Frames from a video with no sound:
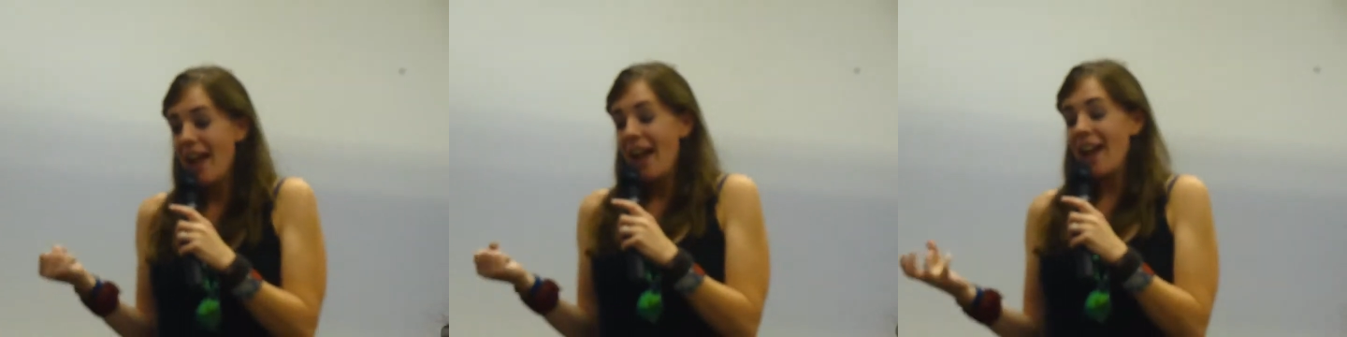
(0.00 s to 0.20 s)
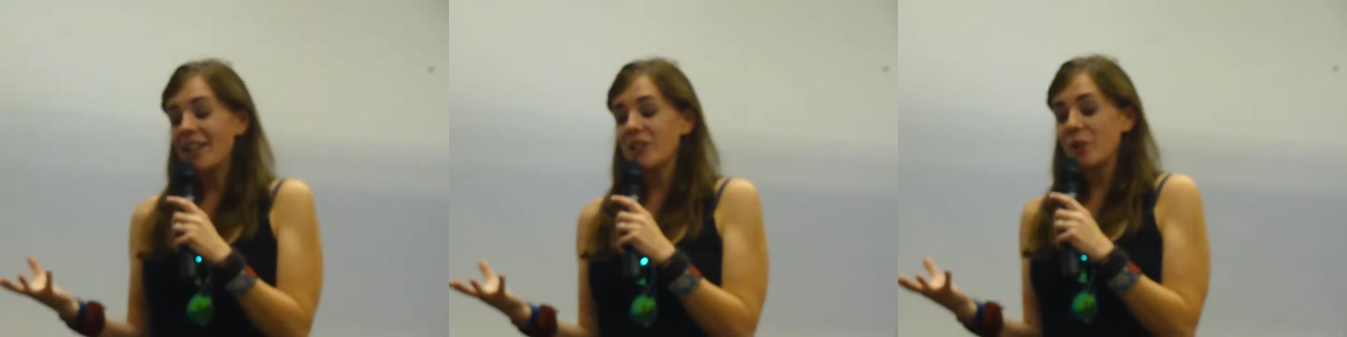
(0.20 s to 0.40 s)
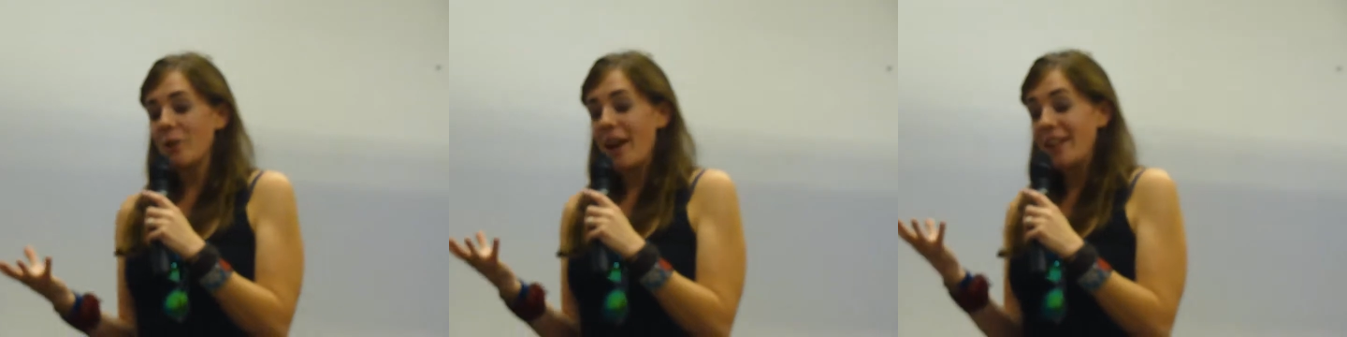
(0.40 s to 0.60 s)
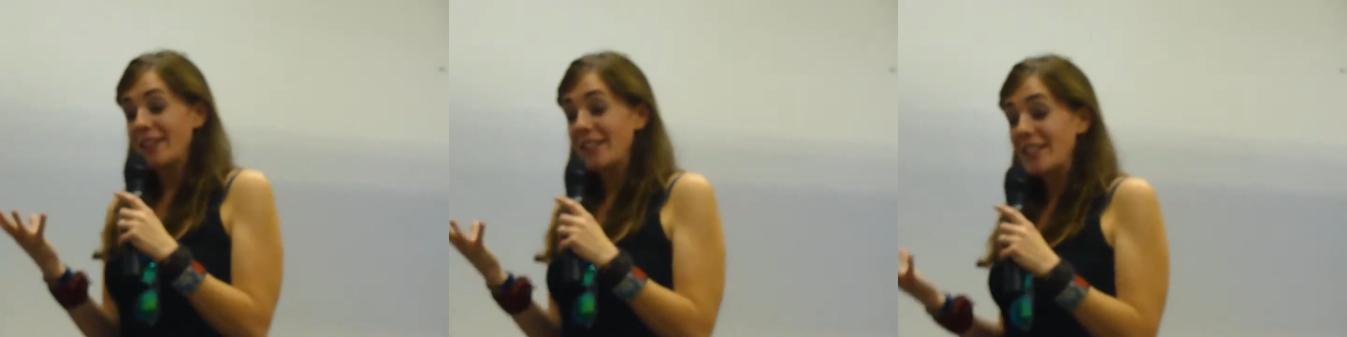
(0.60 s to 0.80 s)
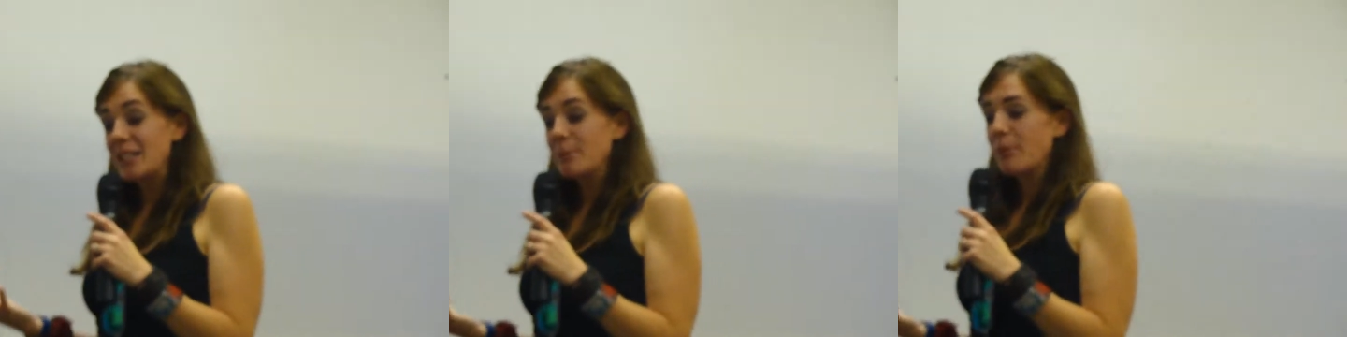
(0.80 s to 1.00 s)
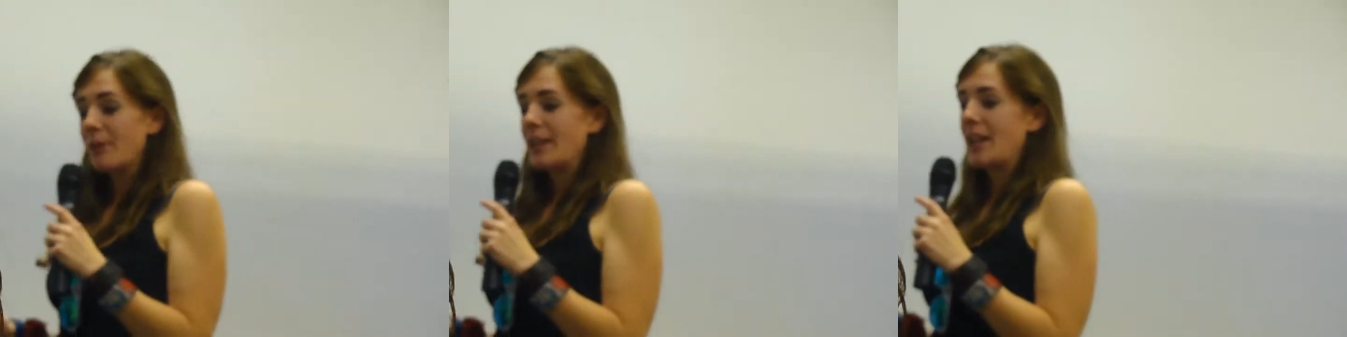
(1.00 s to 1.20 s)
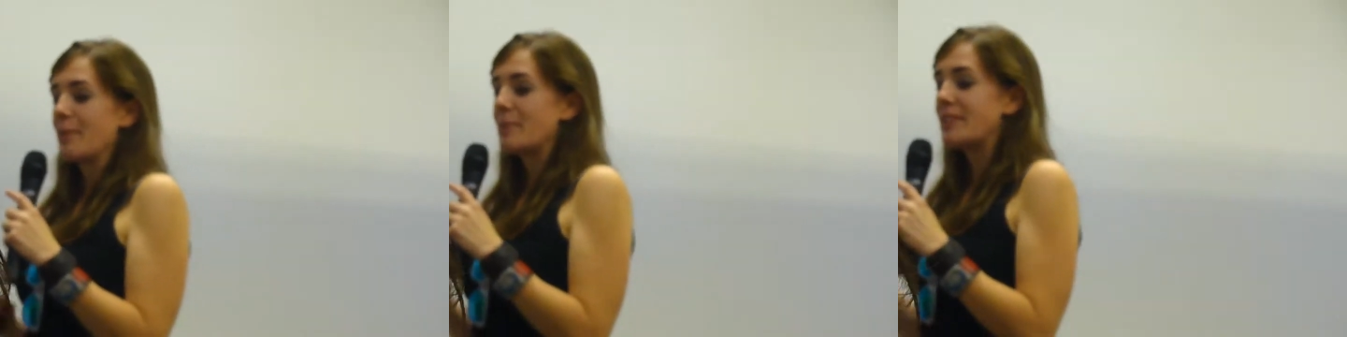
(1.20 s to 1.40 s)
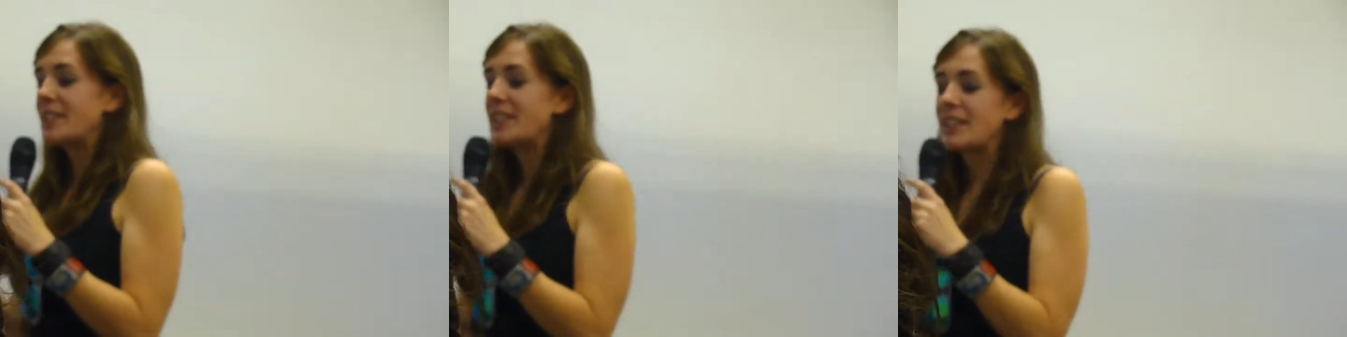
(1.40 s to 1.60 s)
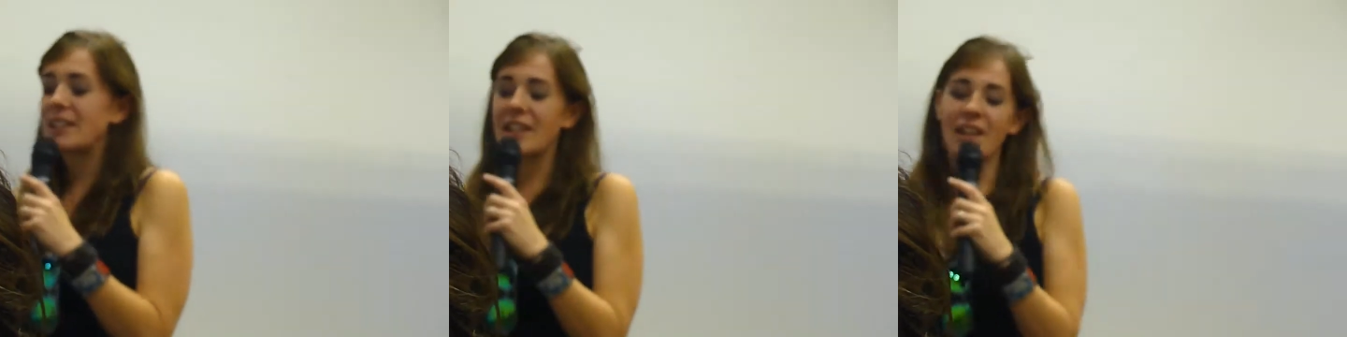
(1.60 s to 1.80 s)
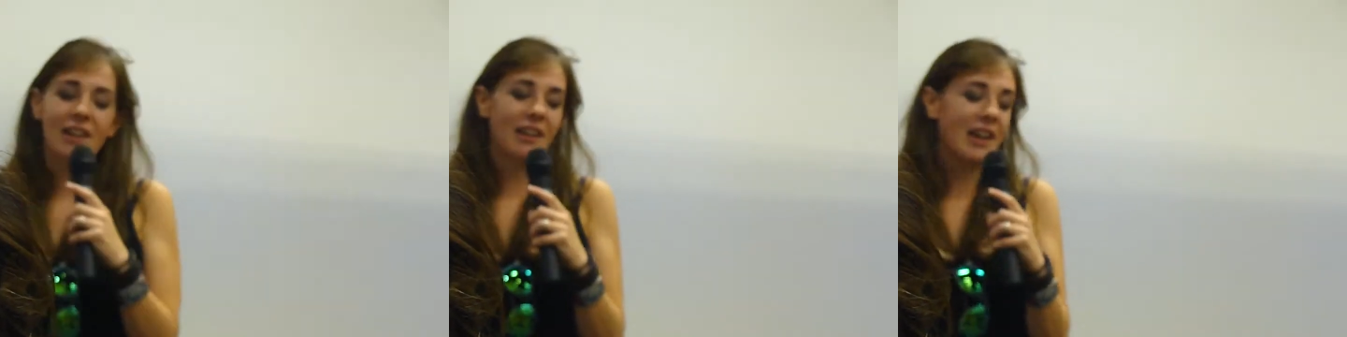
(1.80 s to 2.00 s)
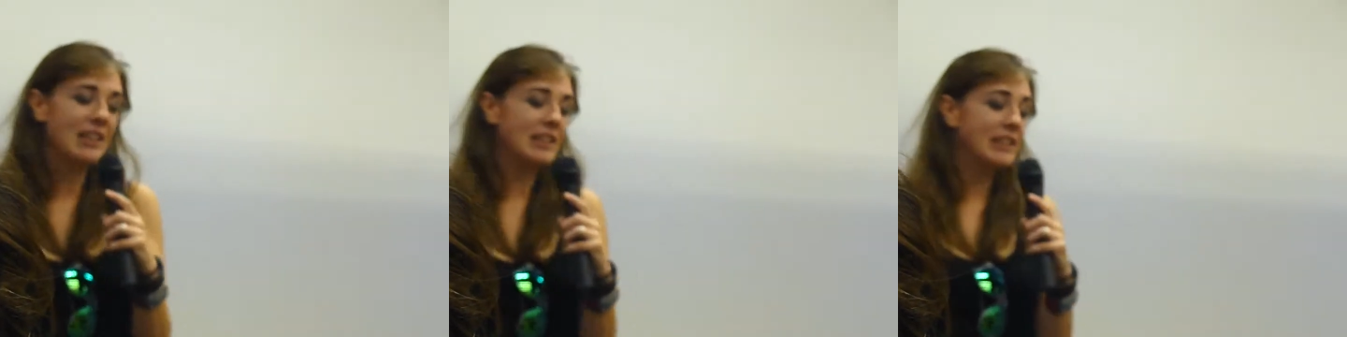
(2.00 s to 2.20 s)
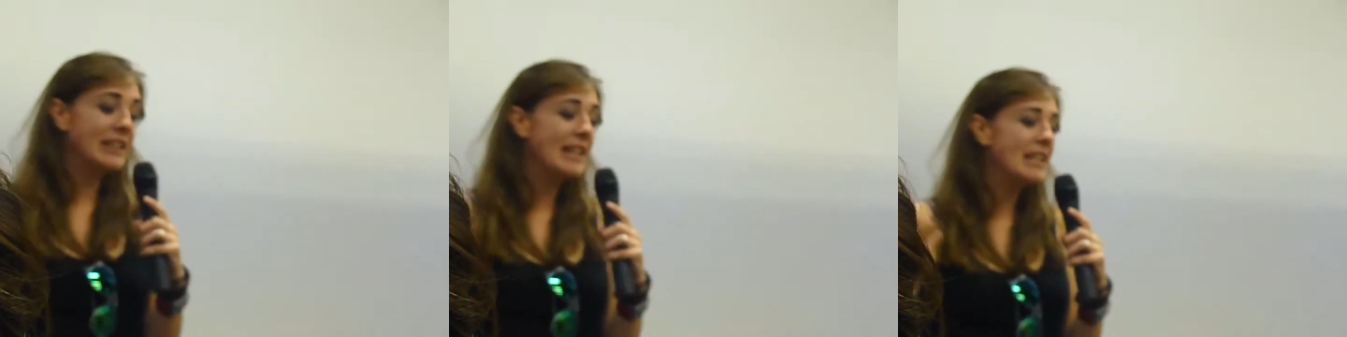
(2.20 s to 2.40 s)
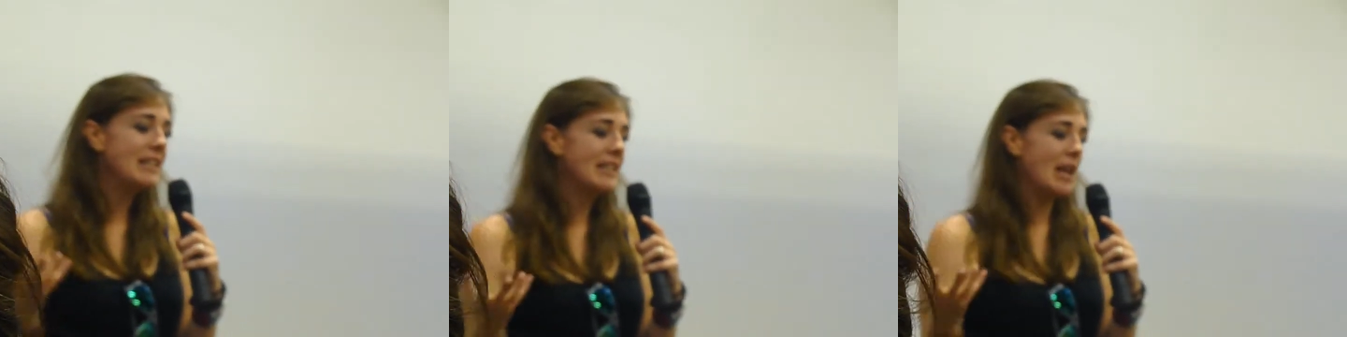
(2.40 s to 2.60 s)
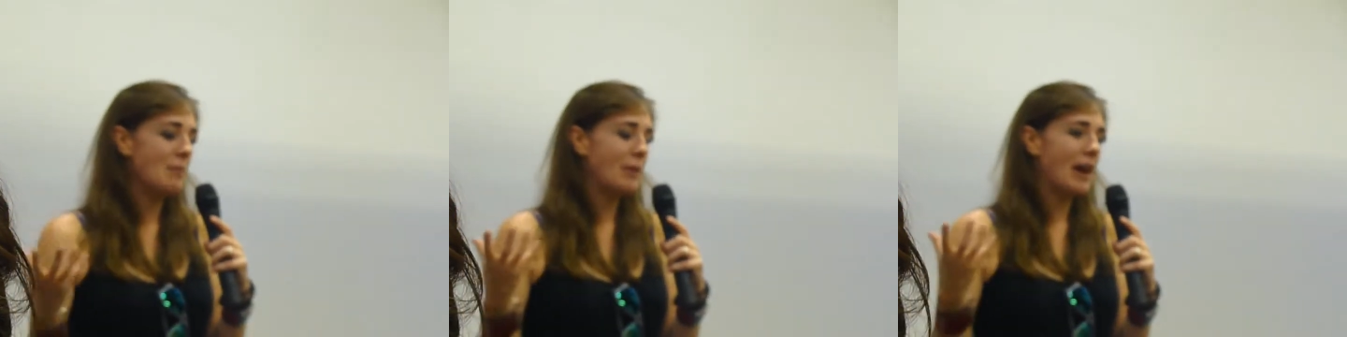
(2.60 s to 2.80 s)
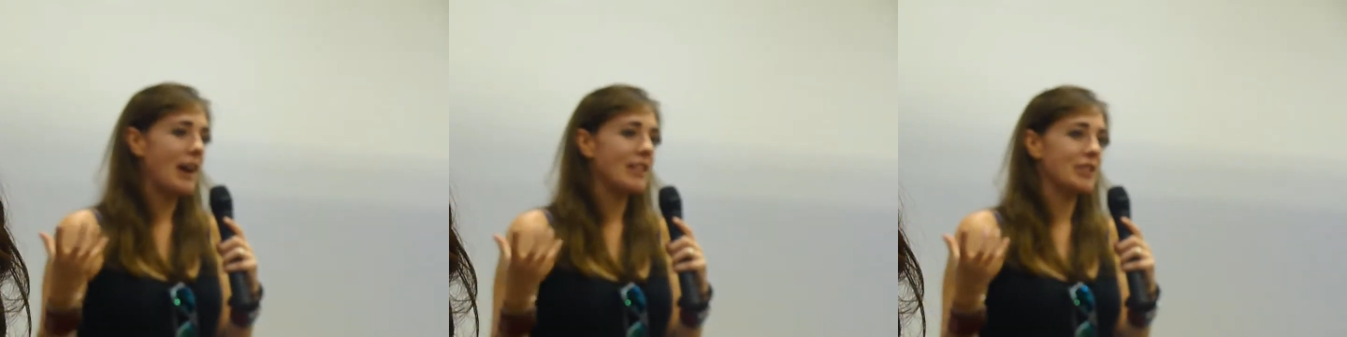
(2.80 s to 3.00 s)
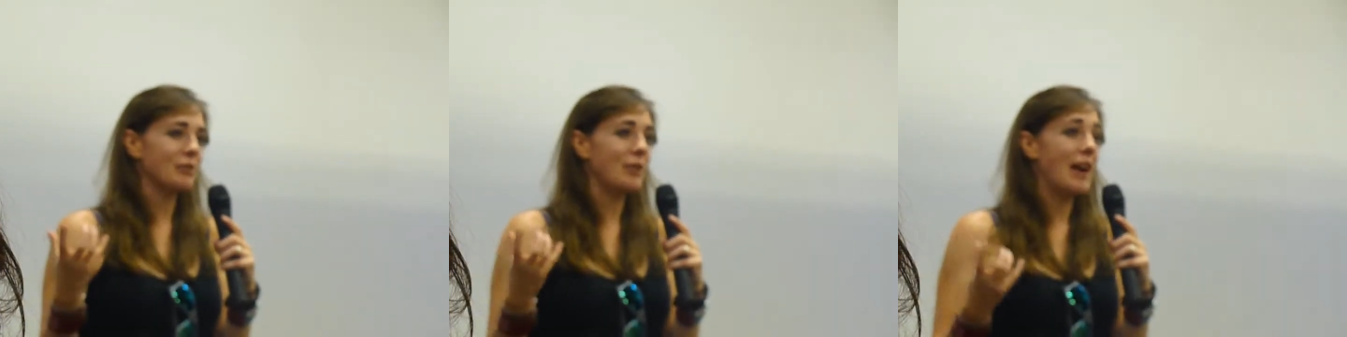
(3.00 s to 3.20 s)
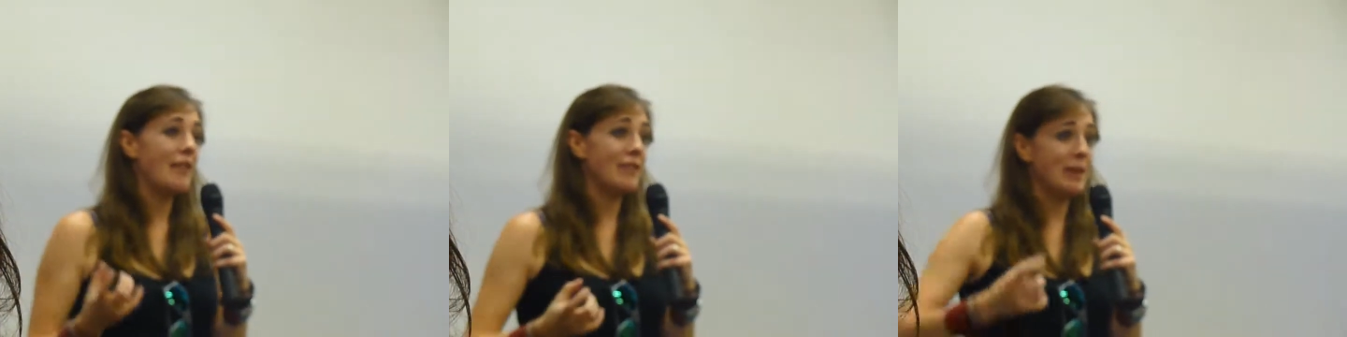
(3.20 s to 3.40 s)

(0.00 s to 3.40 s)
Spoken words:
And so at this point, I'm sitting there, and the landscape guys arrive,